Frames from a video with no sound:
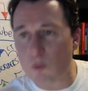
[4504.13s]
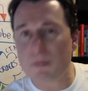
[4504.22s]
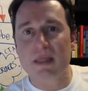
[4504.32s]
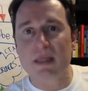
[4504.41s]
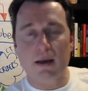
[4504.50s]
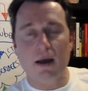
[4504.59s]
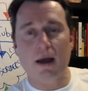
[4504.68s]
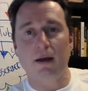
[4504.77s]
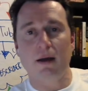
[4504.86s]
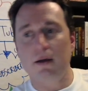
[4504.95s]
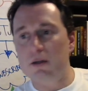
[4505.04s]
be that guy.
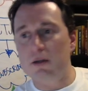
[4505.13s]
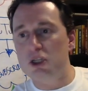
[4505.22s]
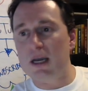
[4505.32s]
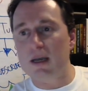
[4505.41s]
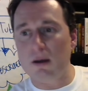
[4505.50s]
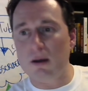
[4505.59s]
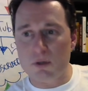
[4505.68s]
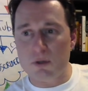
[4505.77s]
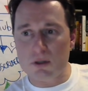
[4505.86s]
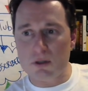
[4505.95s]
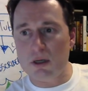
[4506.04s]
Jacob,
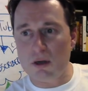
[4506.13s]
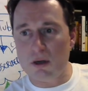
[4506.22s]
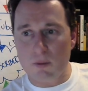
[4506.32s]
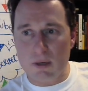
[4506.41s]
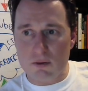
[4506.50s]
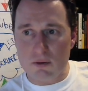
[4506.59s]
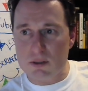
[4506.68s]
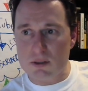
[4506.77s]
just so you know, we don't